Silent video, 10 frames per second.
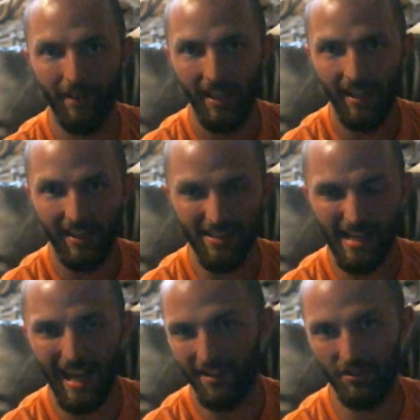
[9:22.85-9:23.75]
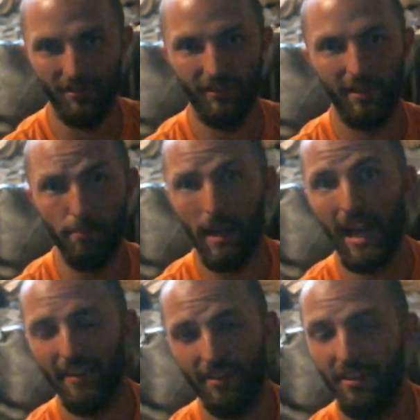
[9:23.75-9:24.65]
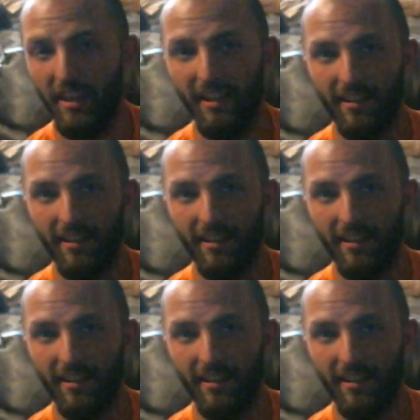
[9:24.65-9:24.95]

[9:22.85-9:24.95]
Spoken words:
is actually a bad thing.